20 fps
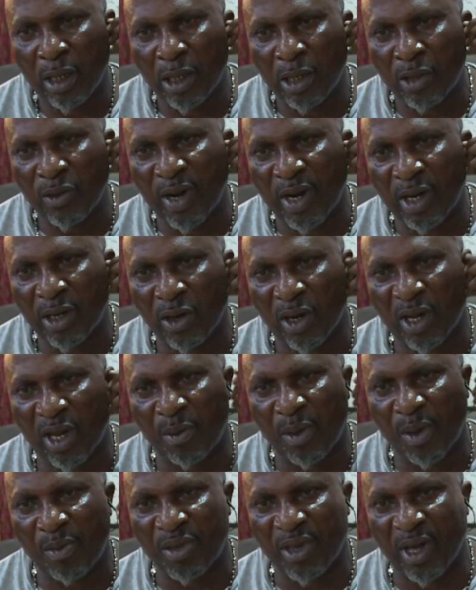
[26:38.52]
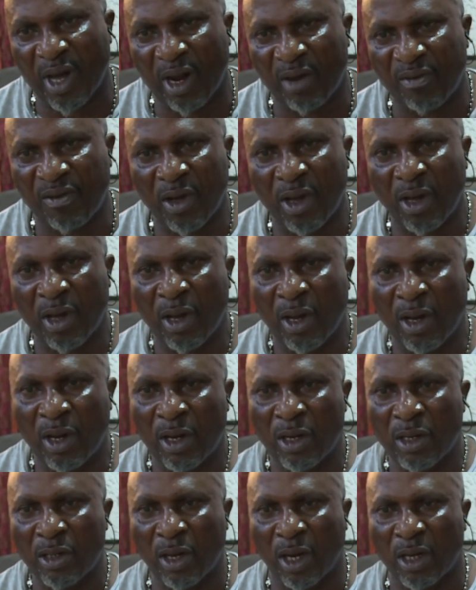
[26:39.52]
doing to keep himself.
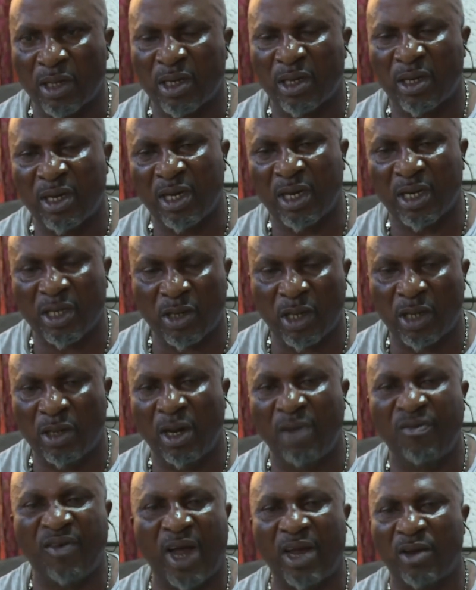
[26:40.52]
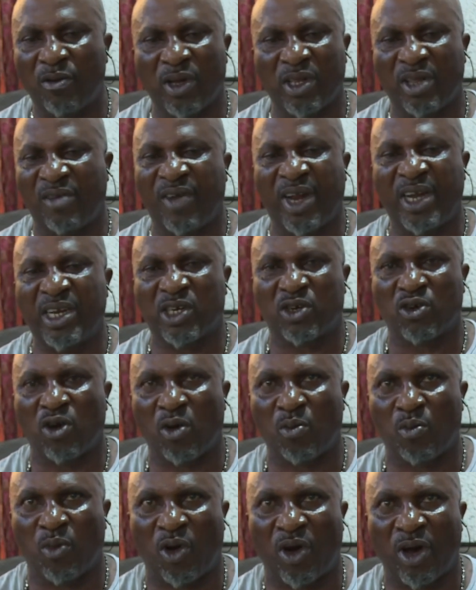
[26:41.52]
In fact, he was a very
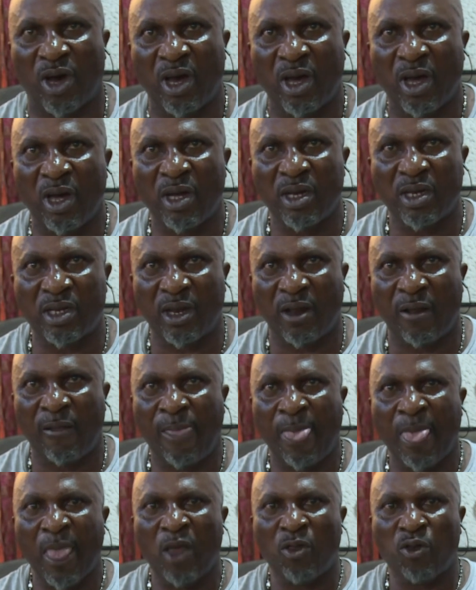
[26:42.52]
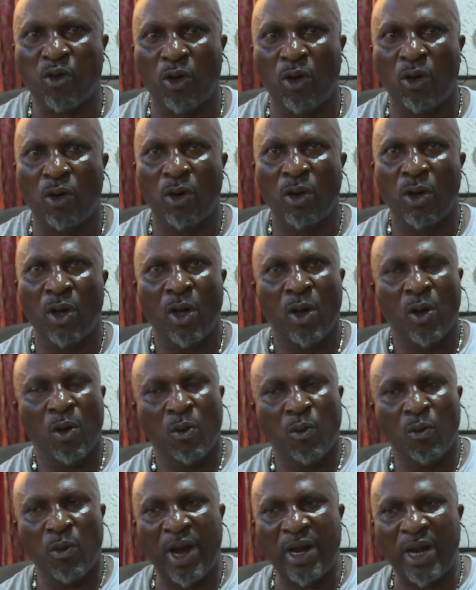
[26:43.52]
strong boy. See, so
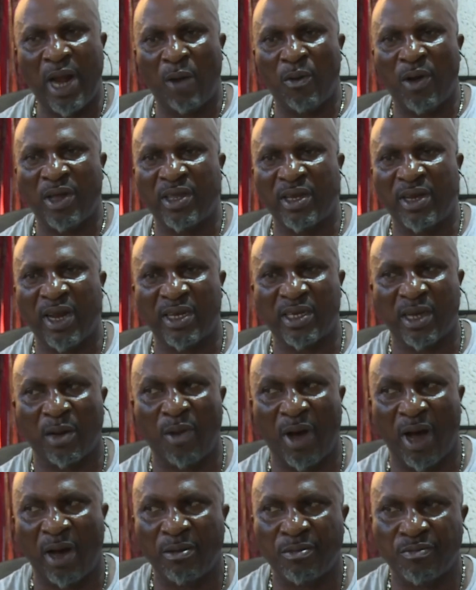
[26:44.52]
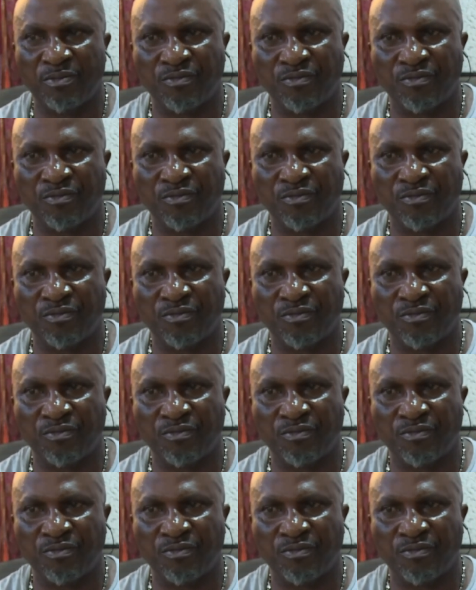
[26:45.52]
when I was in Asaba,